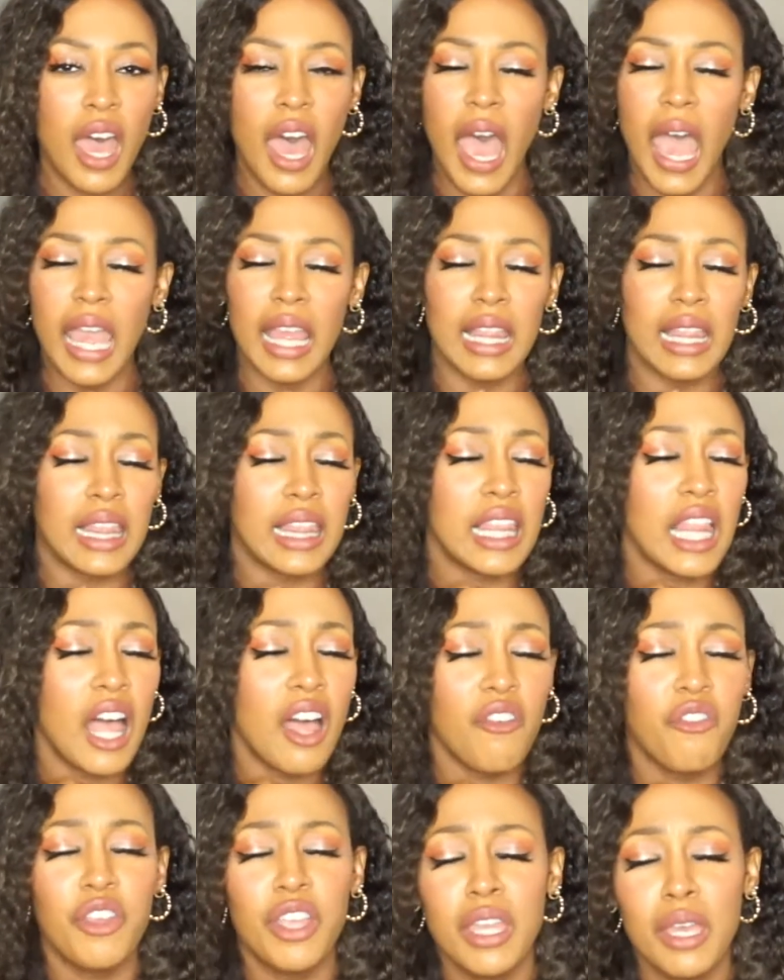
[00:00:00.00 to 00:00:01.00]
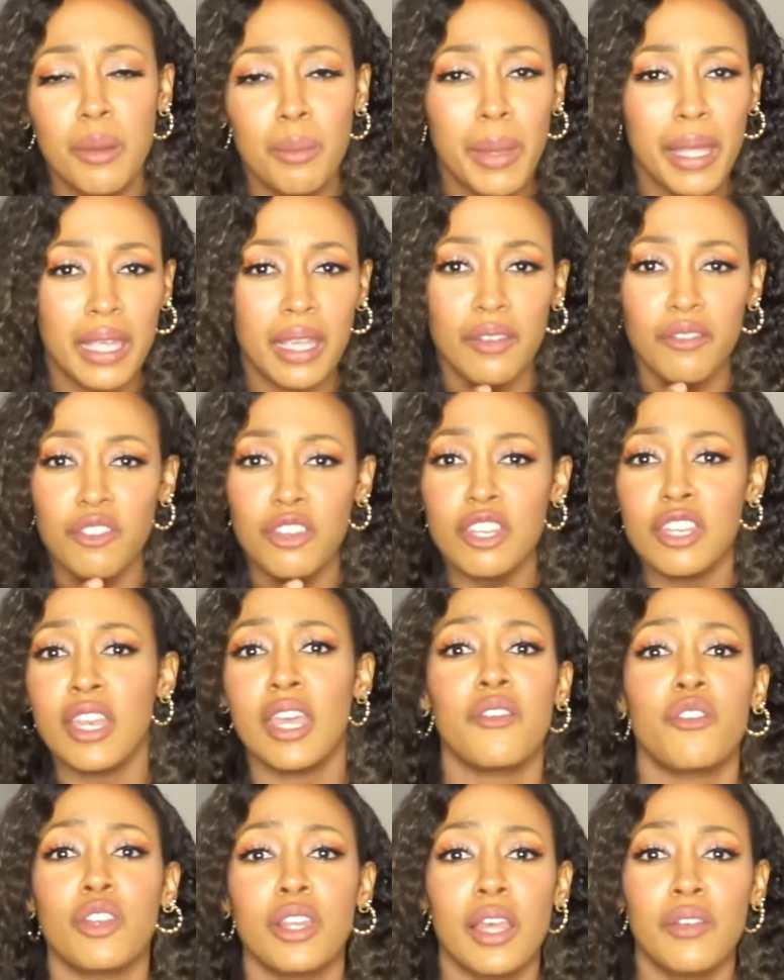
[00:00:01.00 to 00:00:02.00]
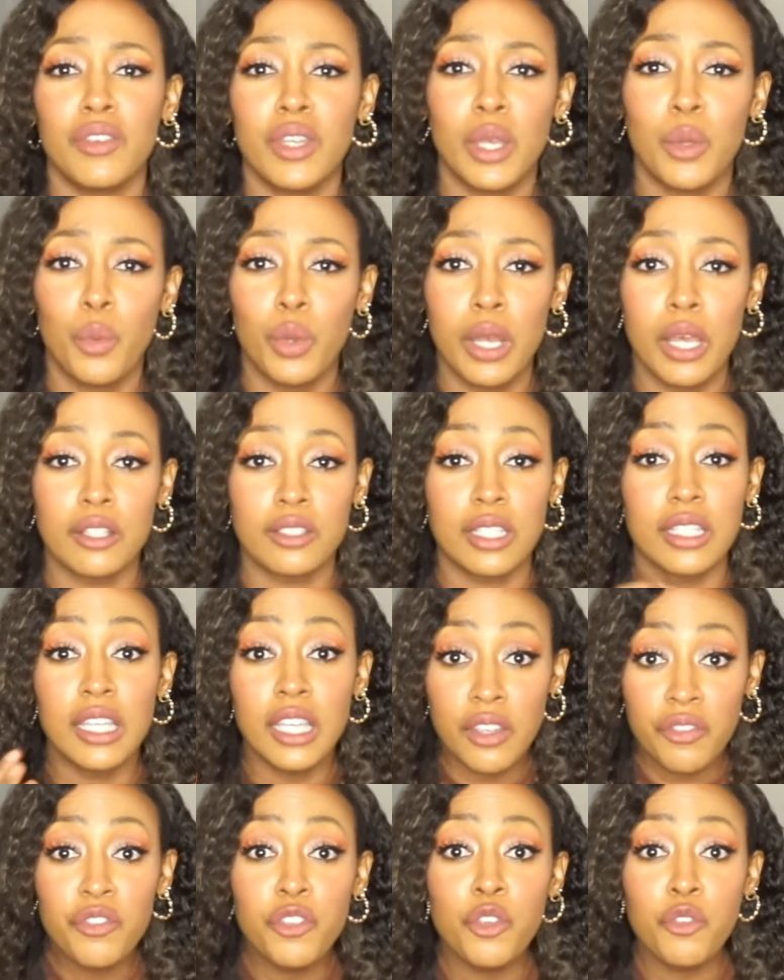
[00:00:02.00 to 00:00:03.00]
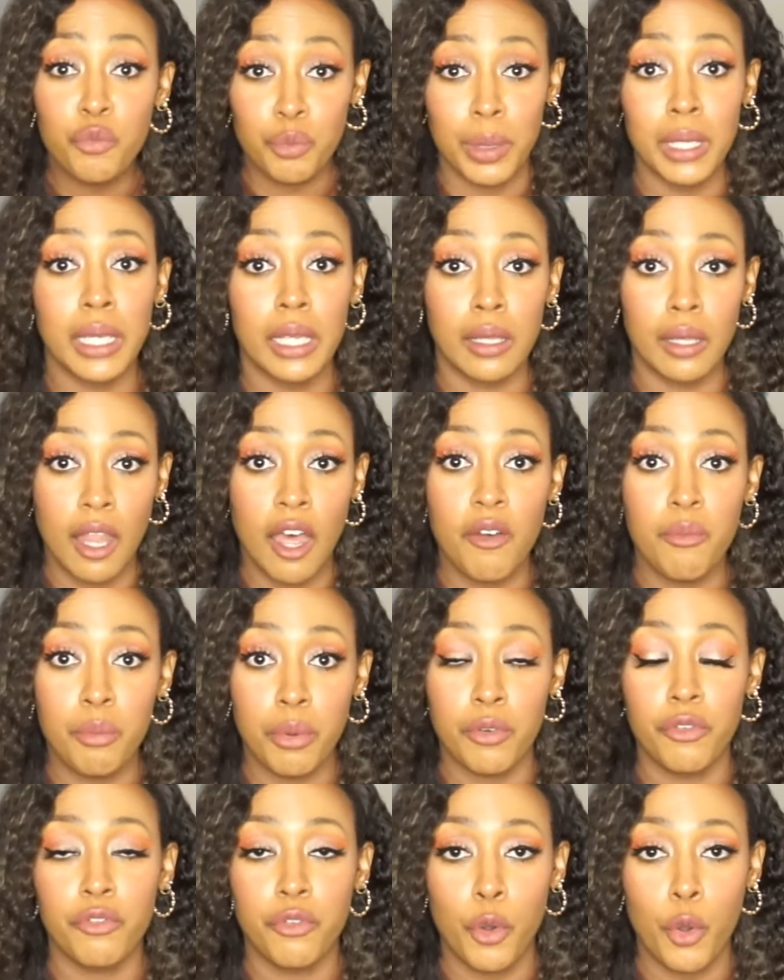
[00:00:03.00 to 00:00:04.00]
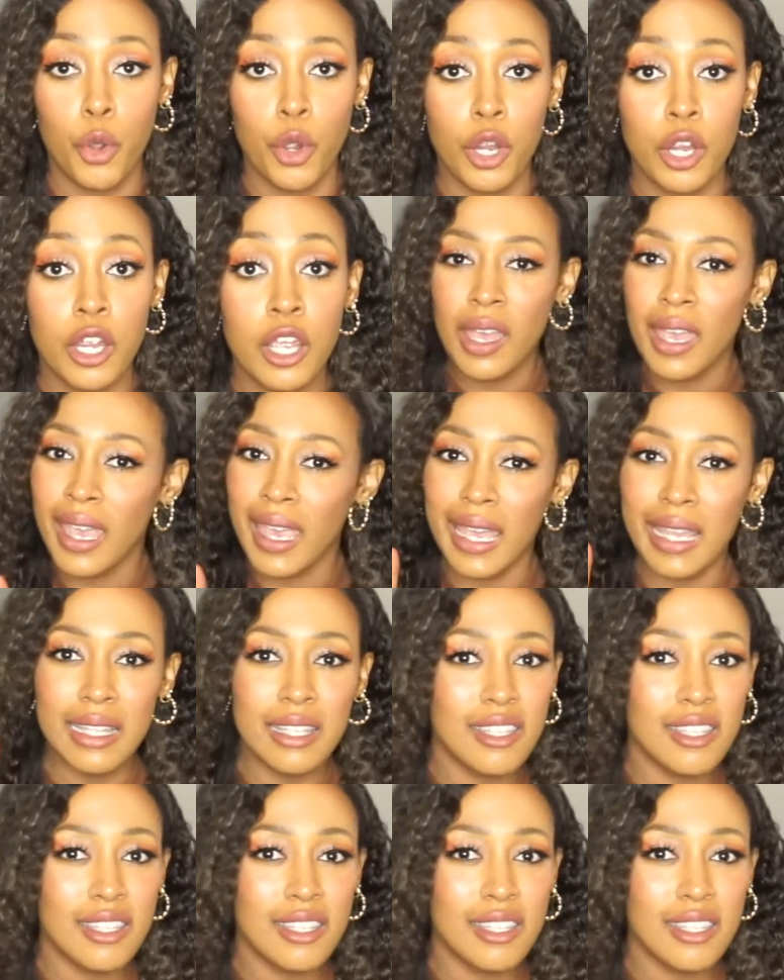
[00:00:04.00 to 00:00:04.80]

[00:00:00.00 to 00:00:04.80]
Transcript: I love him like I've never loved anyone else. If you've been in love before, it's